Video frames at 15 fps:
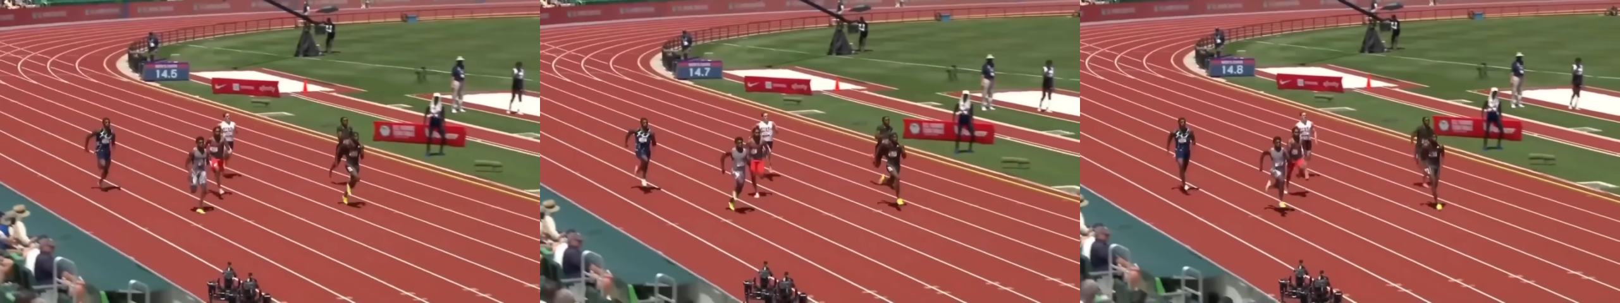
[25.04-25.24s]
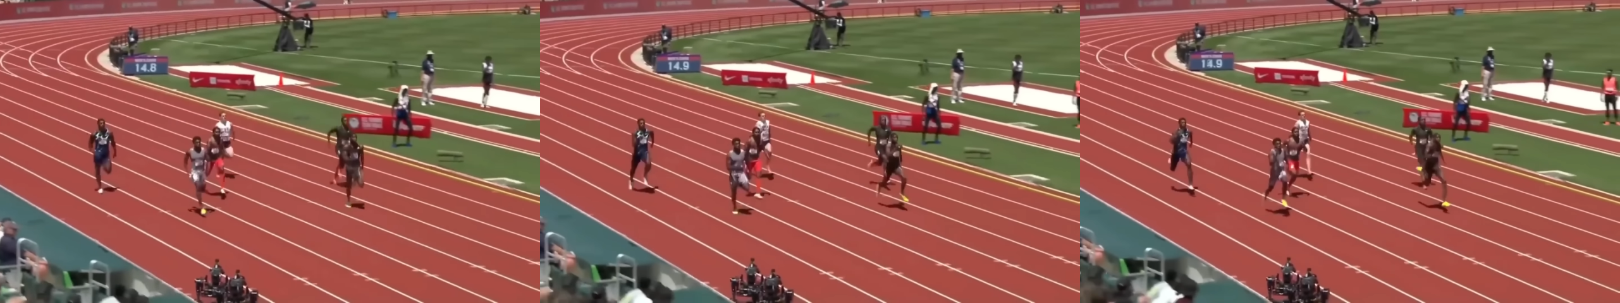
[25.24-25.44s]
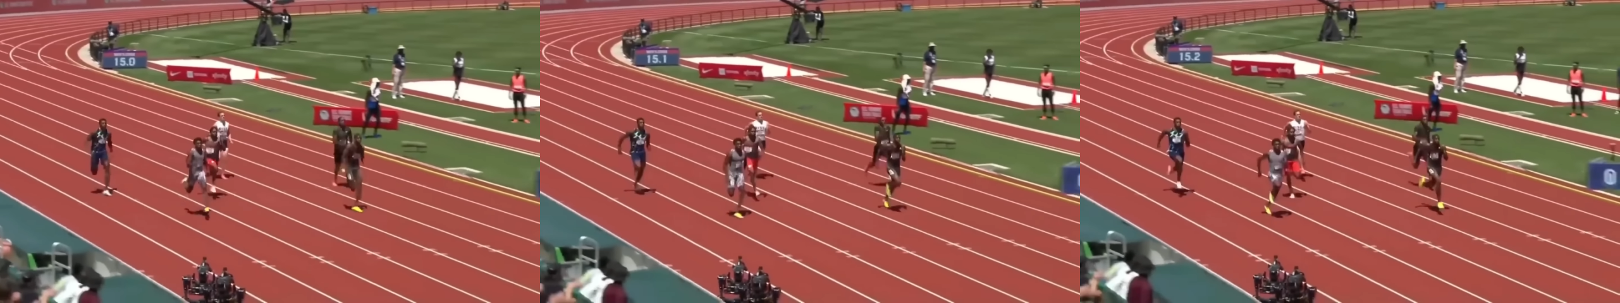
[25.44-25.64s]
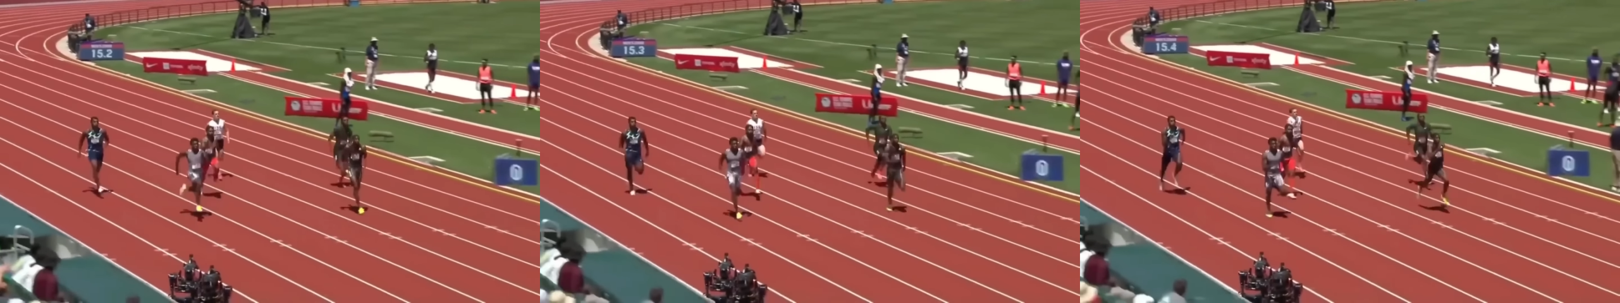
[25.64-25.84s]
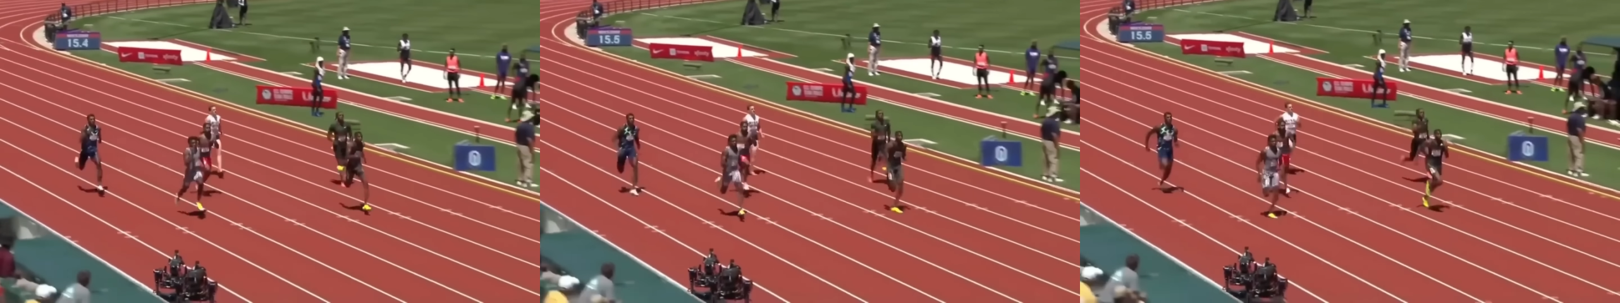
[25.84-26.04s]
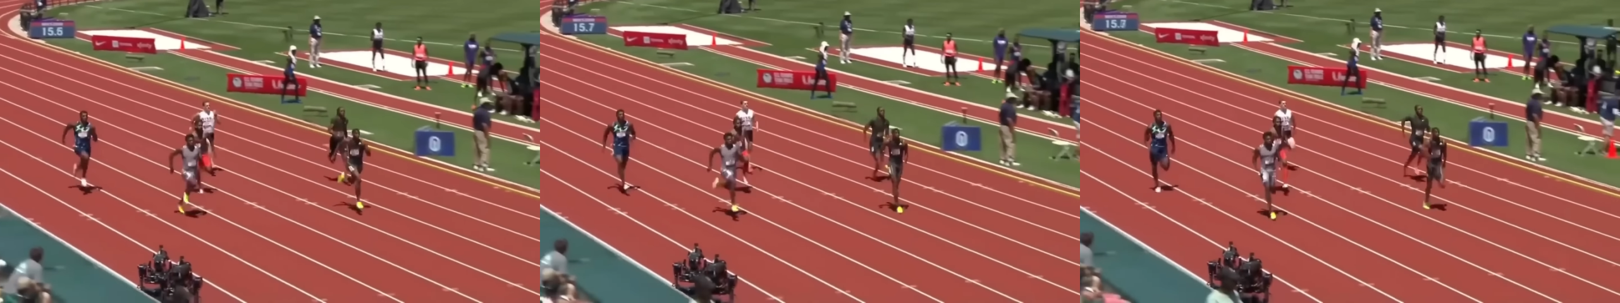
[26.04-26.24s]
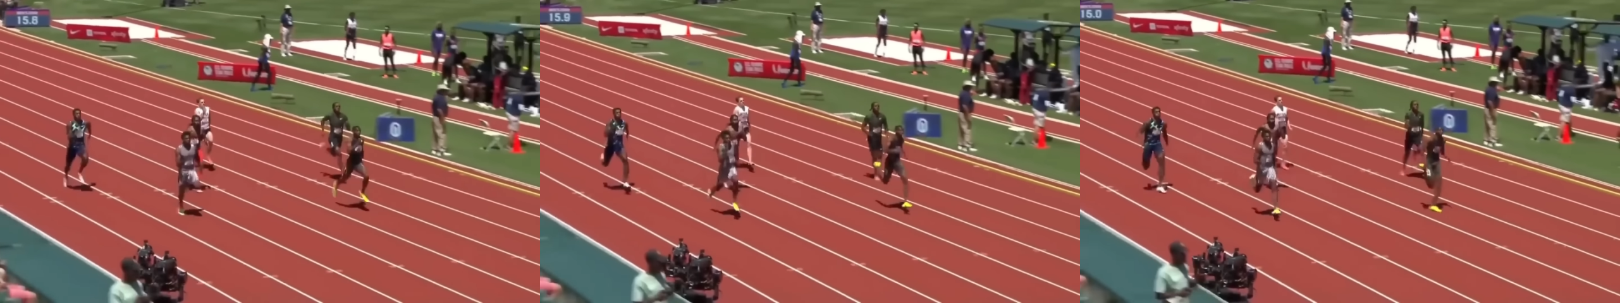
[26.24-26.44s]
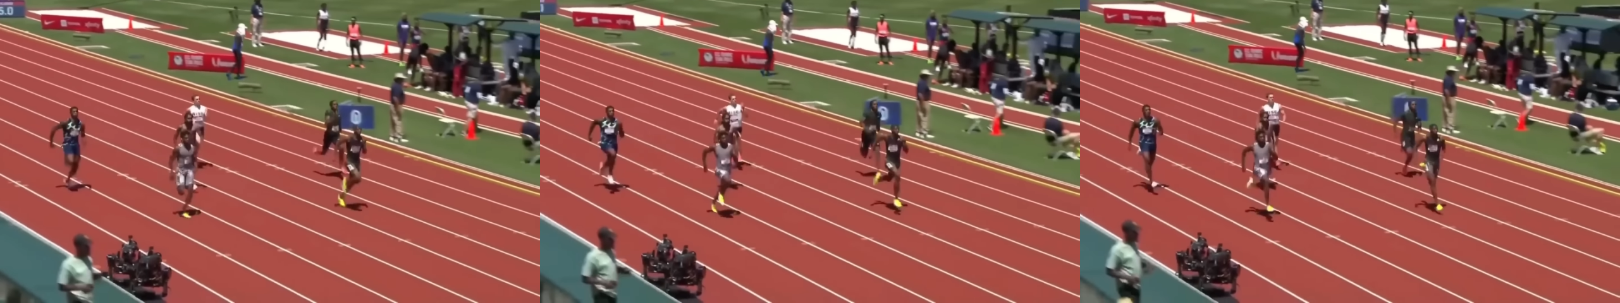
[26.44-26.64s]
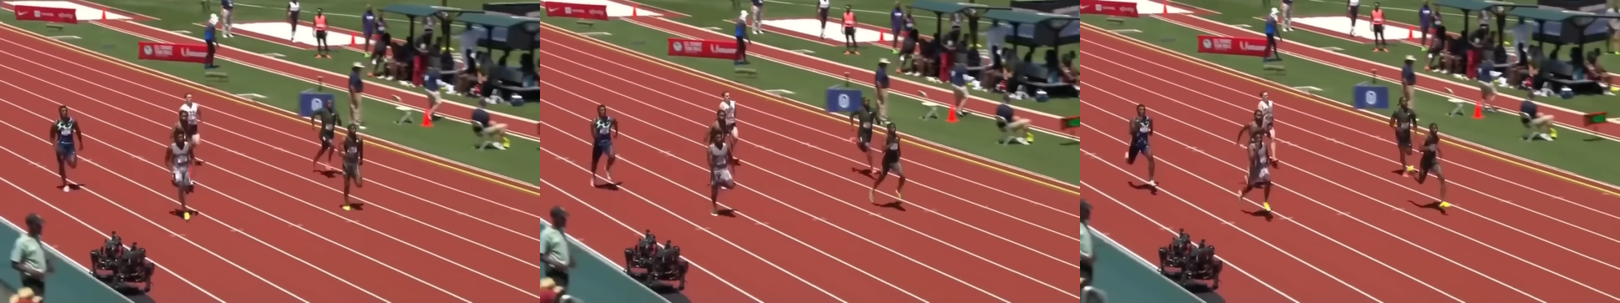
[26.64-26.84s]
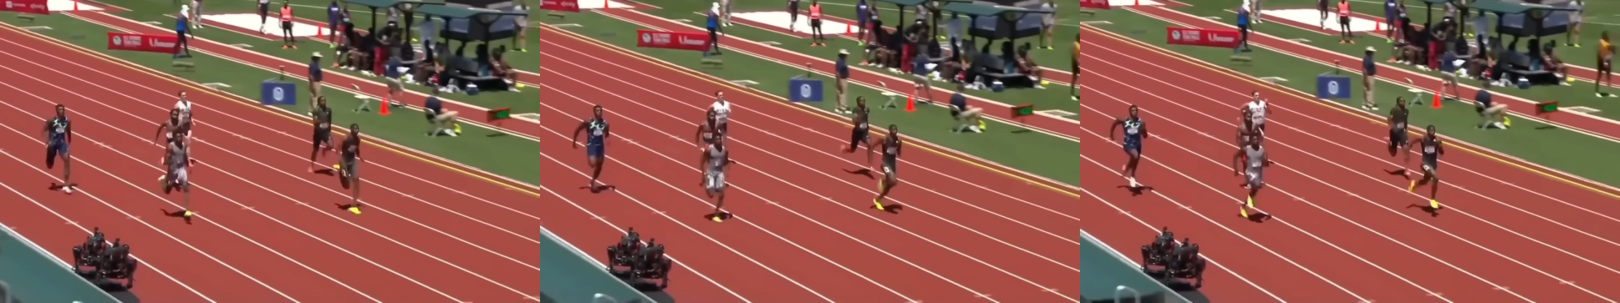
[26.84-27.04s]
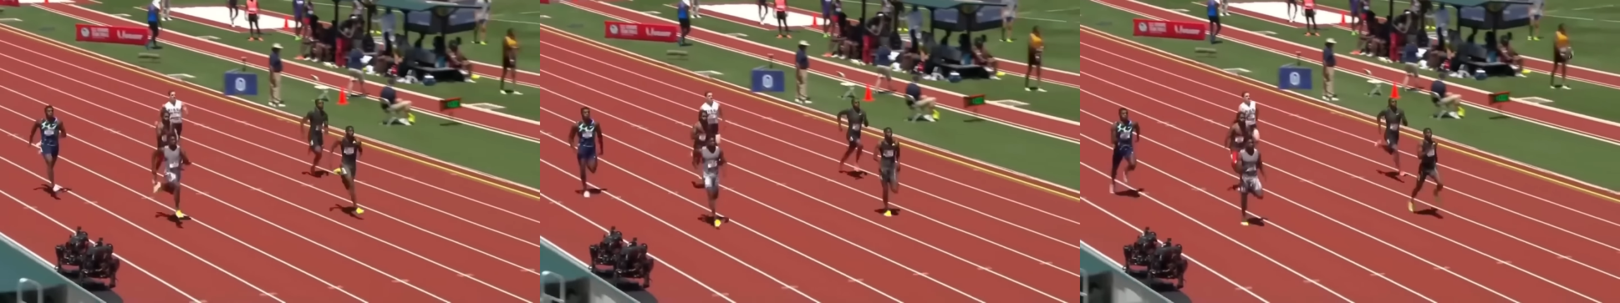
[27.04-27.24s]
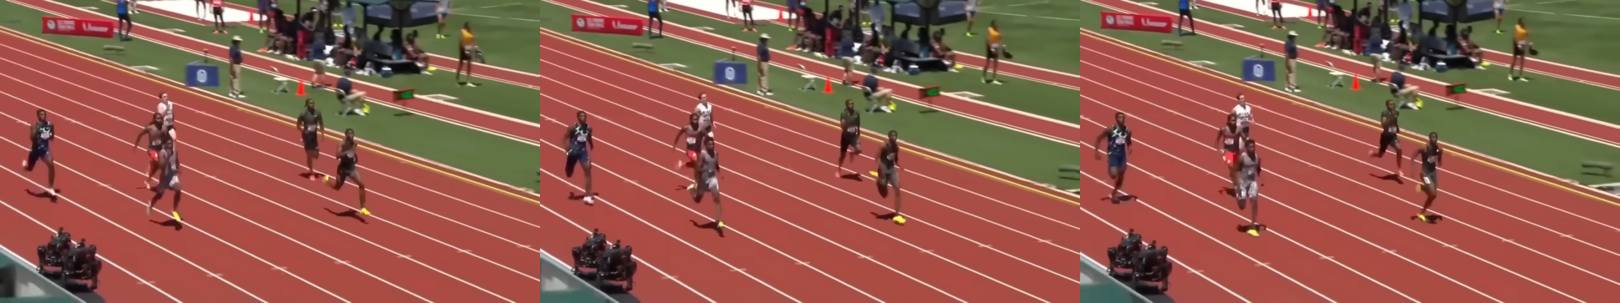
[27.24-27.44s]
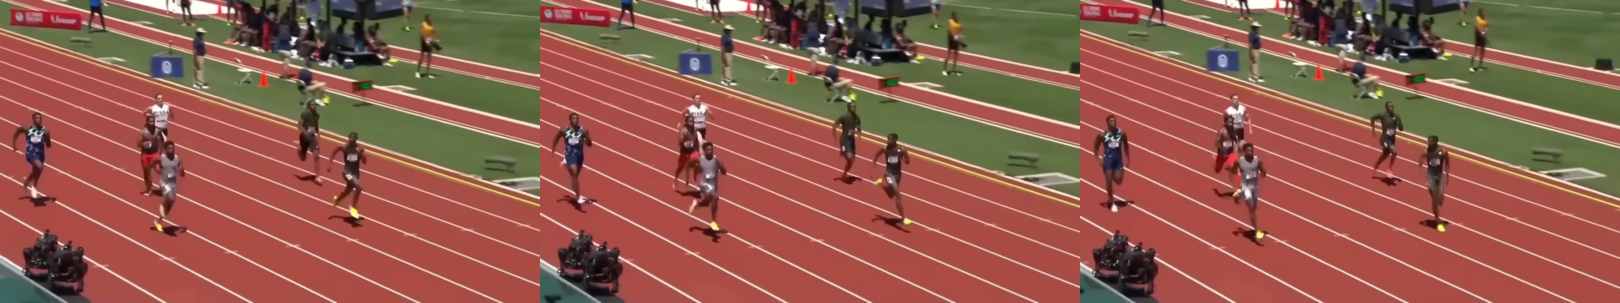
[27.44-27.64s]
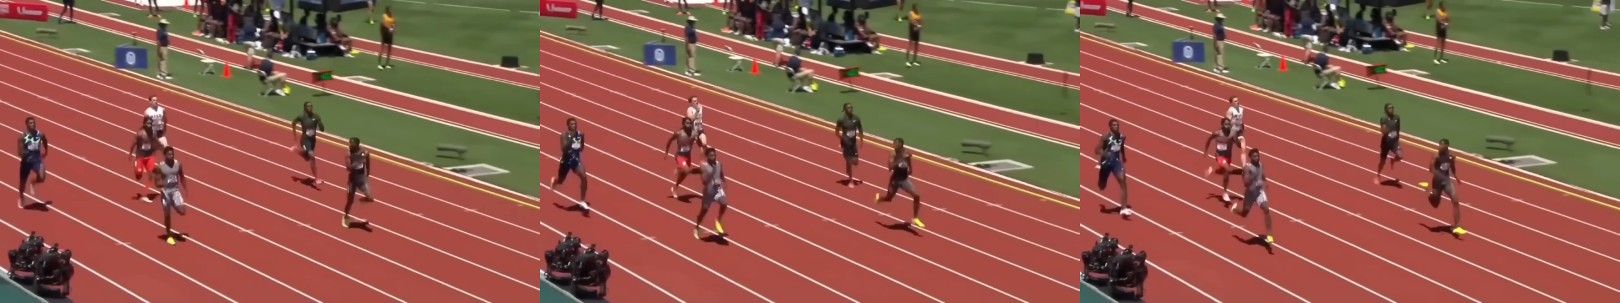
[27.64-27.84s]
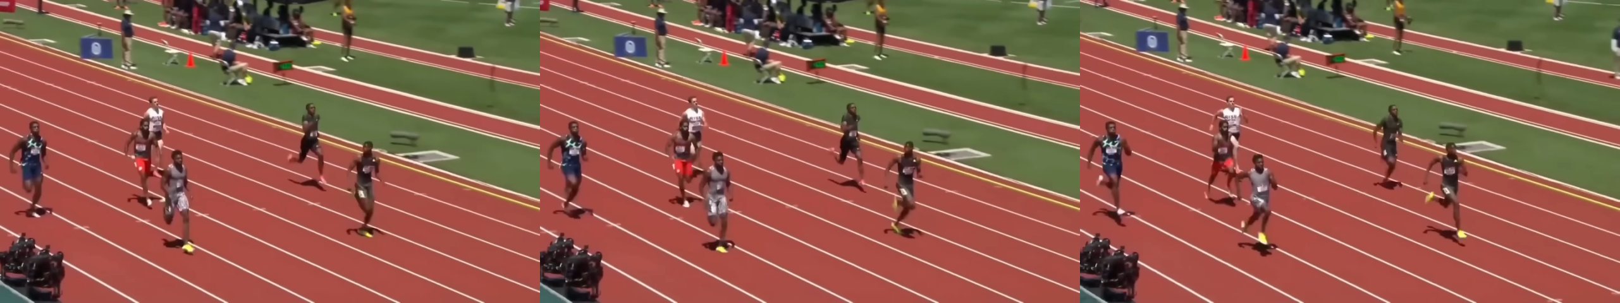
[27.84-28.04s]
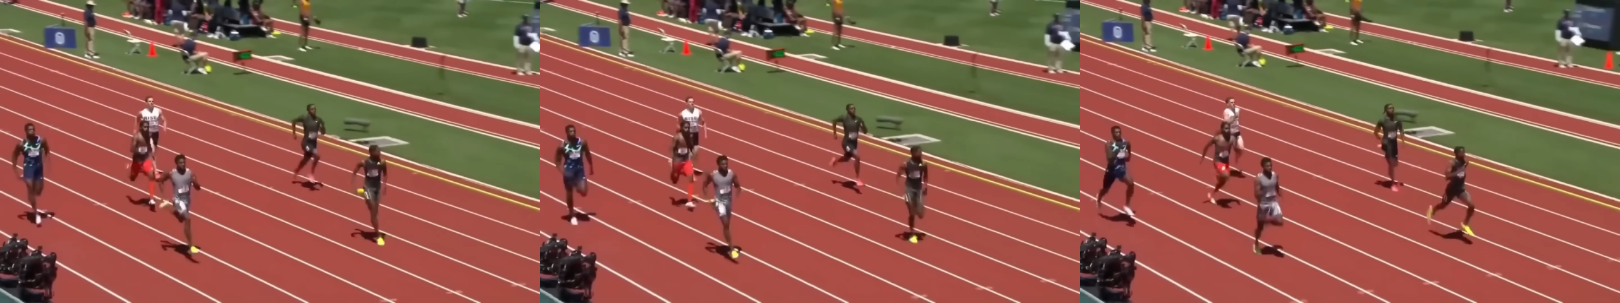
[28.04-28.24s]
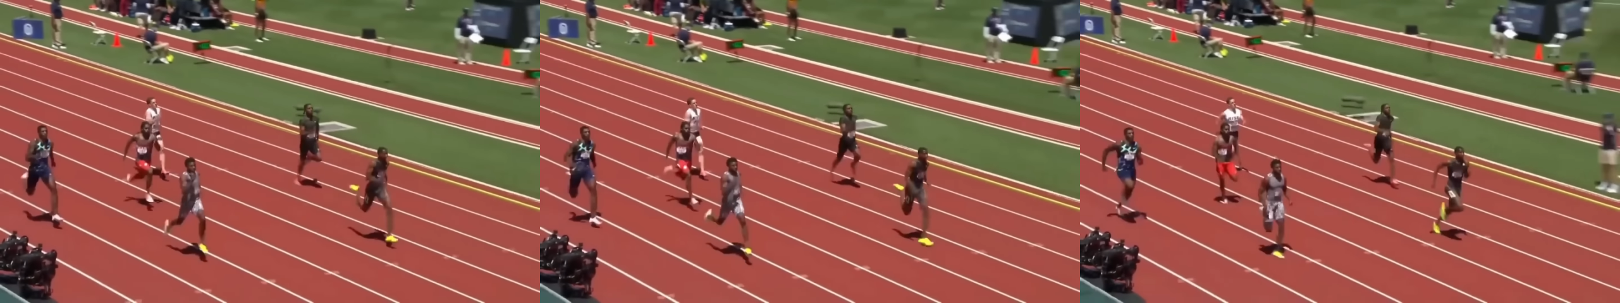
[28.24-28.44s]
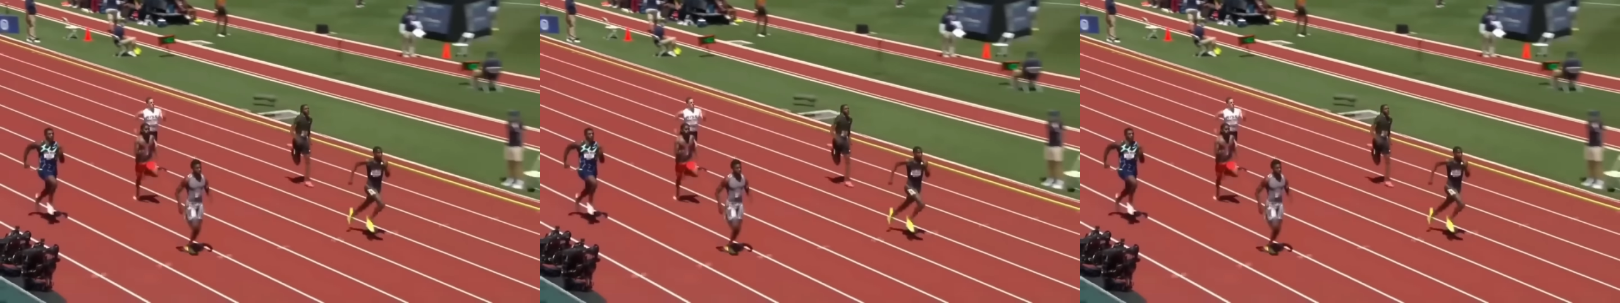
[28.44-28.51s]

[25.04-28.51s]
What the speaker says: No face is visible, so there are no lips to read.